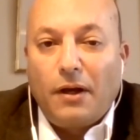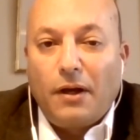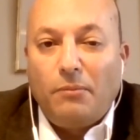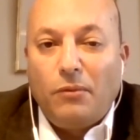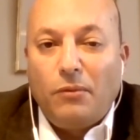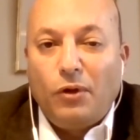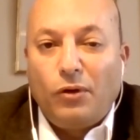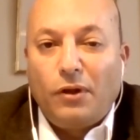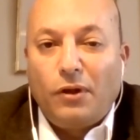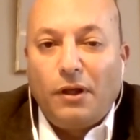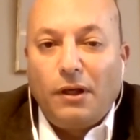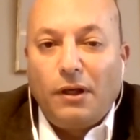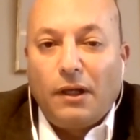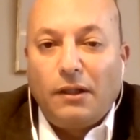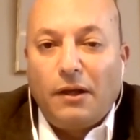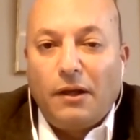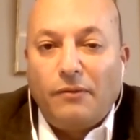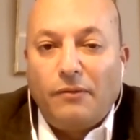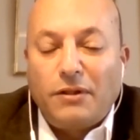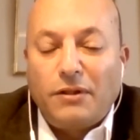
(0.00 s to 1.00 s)
I'm looking at
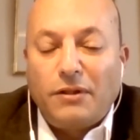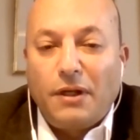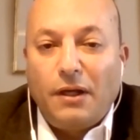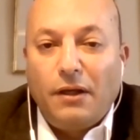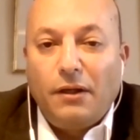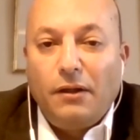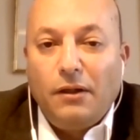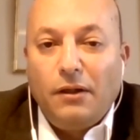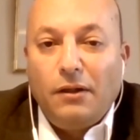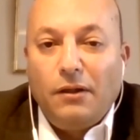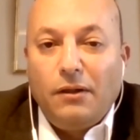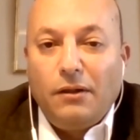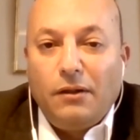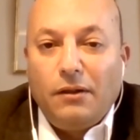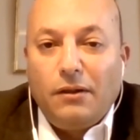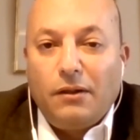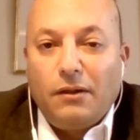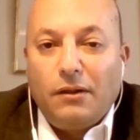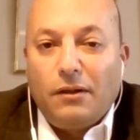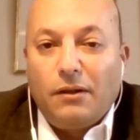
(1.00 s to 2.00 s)
the FSA
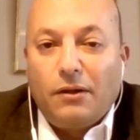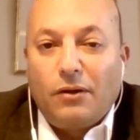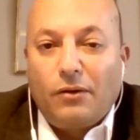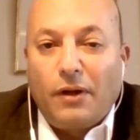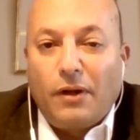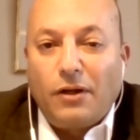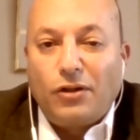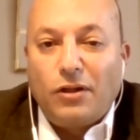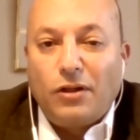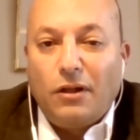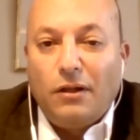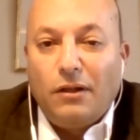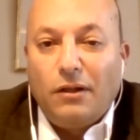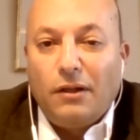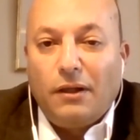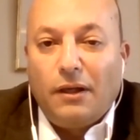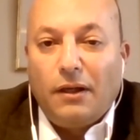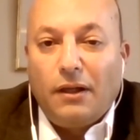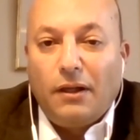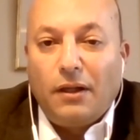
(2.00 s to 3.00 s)
credential
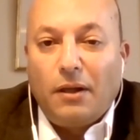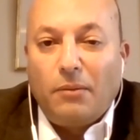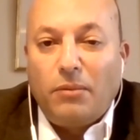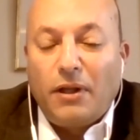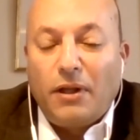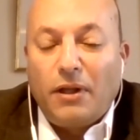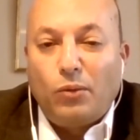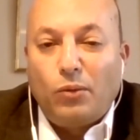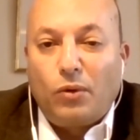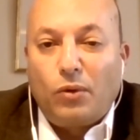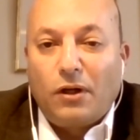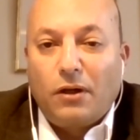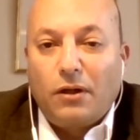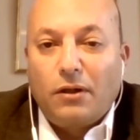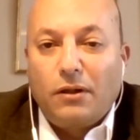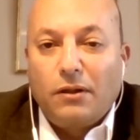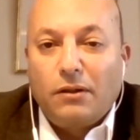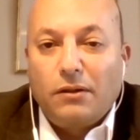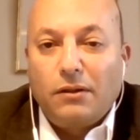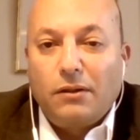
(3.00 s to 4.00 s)
and I plan to
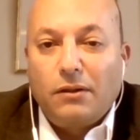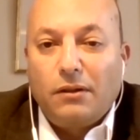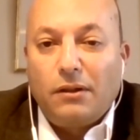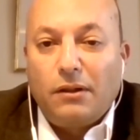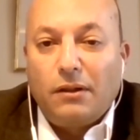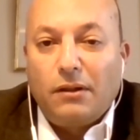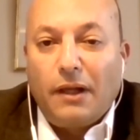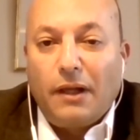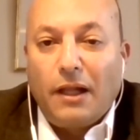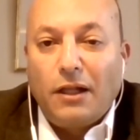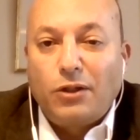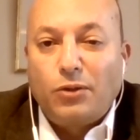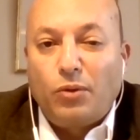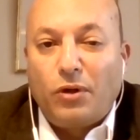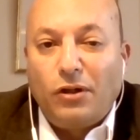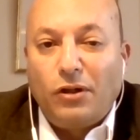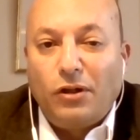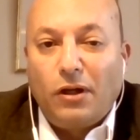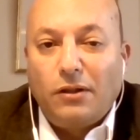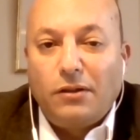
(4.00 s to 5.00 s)
work
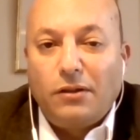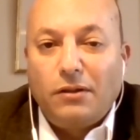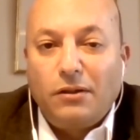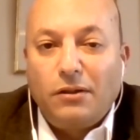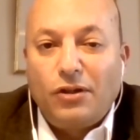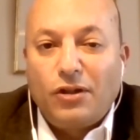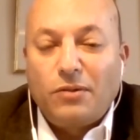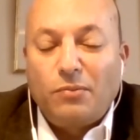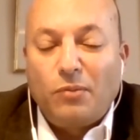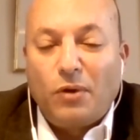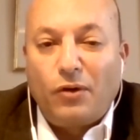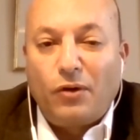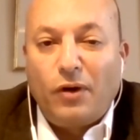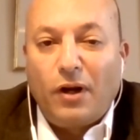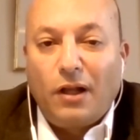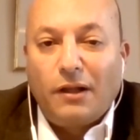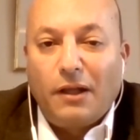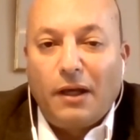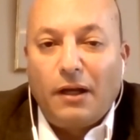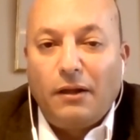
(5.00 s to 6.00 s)
elsewhere, not just
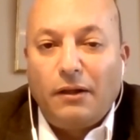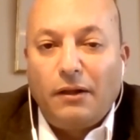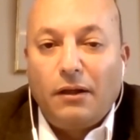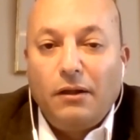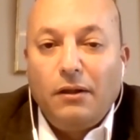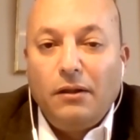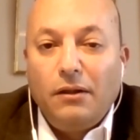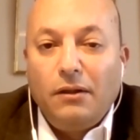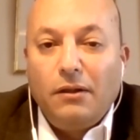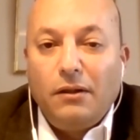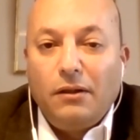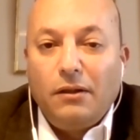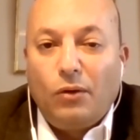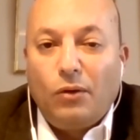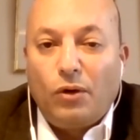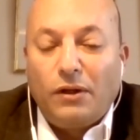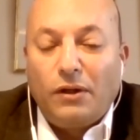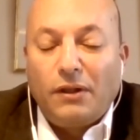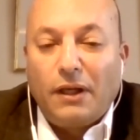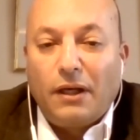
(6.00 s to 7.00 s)
Montreal, Canada,
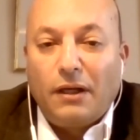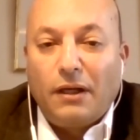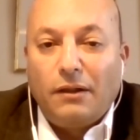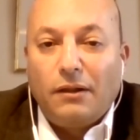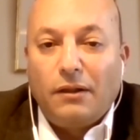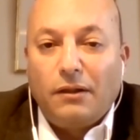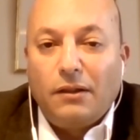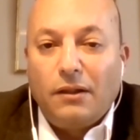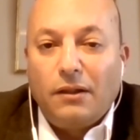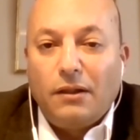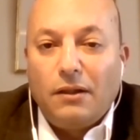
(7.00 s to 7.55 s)
or in Canada,